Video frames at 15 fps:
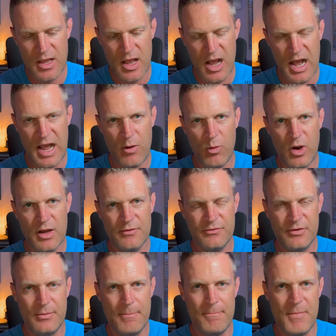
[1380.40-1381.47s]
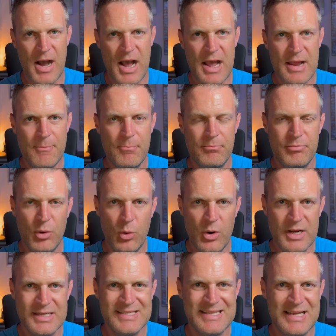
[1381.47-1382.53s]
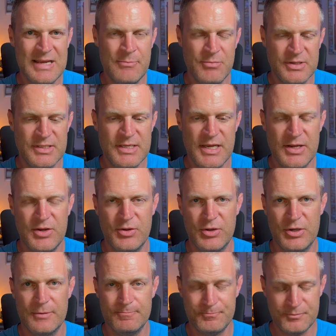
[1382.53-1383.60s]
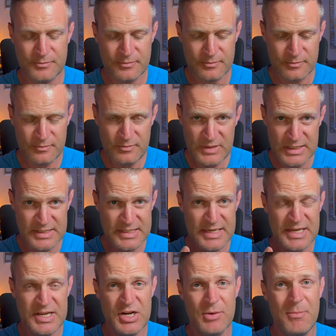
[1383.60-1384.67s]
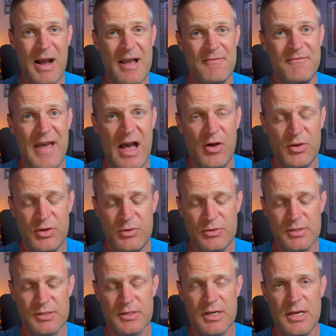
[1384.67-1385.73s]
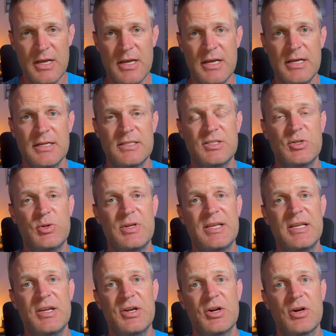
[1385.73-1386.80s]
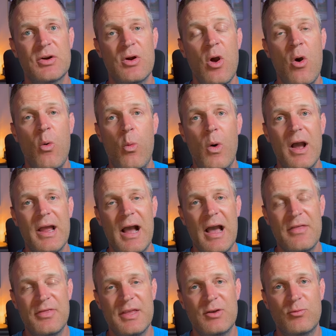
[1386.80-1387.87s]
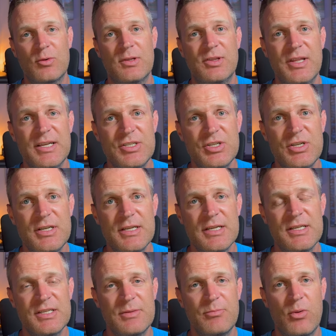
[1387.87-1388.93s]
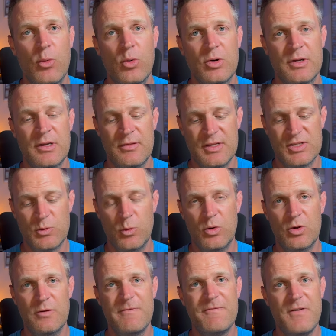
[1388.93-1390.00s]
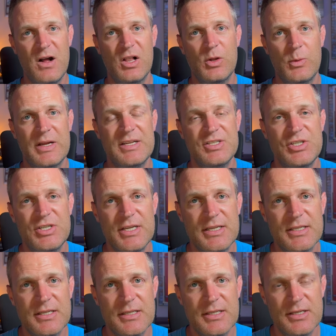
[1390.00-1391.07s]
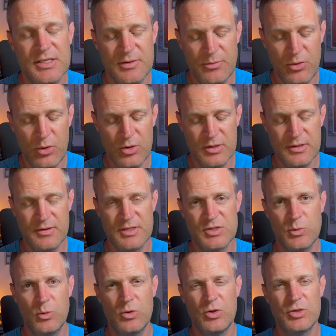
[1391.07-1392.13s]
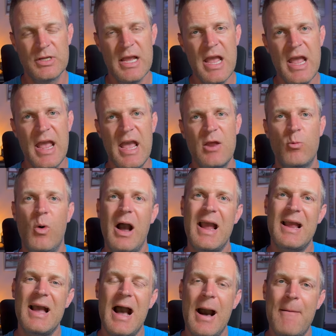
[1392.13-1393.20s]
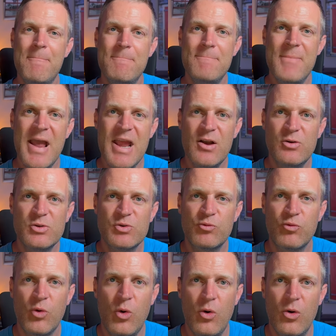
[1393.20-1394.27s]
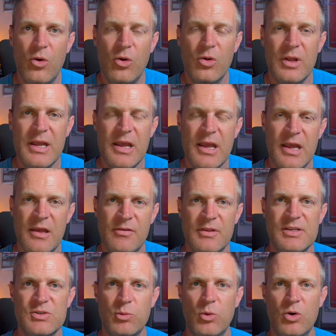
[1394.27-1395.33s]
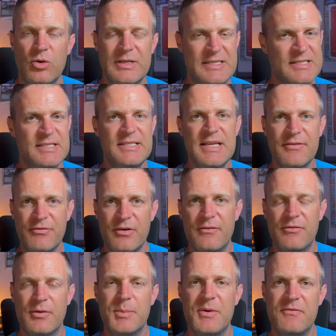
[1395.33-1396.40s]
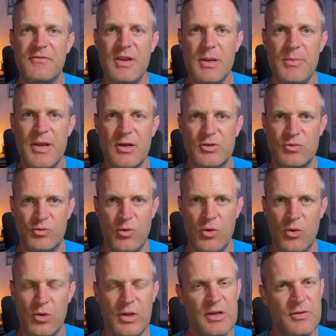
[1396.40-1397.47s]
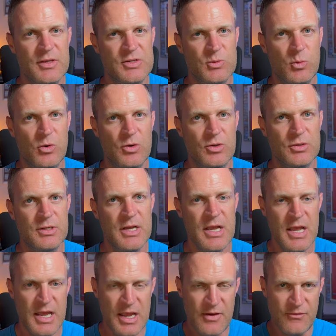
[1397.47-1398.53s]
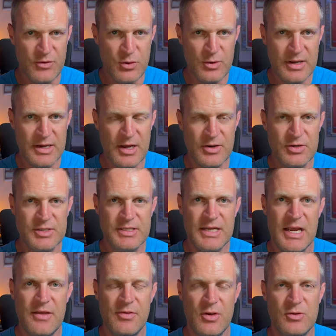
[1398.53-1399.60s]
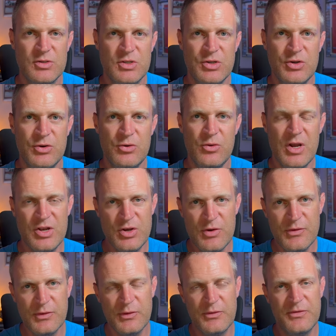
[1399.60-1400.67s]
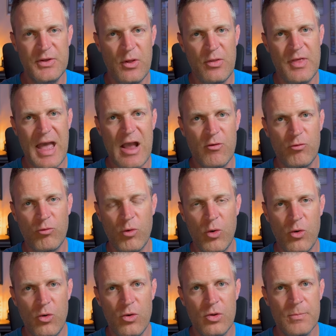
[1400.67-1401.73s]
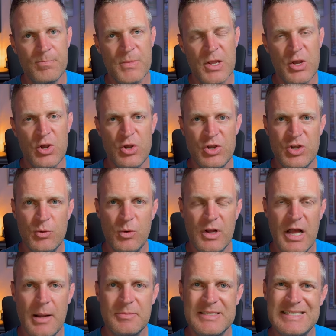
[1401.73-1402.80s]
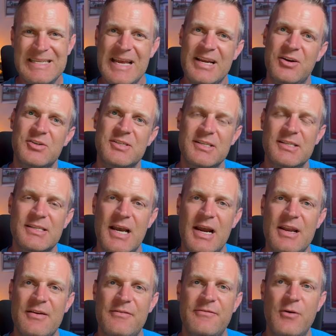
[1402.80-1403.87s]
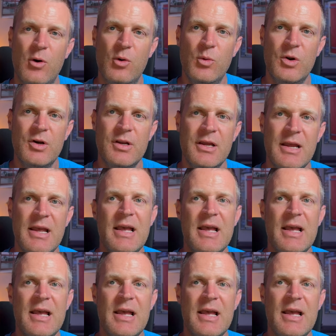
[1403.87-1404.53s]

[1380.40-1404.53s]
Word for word: I want for my boys in particular to hear my values, to hear why I think religion is important in this world, following Jesus is important in this world, and why a male's role in this world is different from a female's role in this world. If you can understand those two and you fulfill that role, you will help to take our society forward.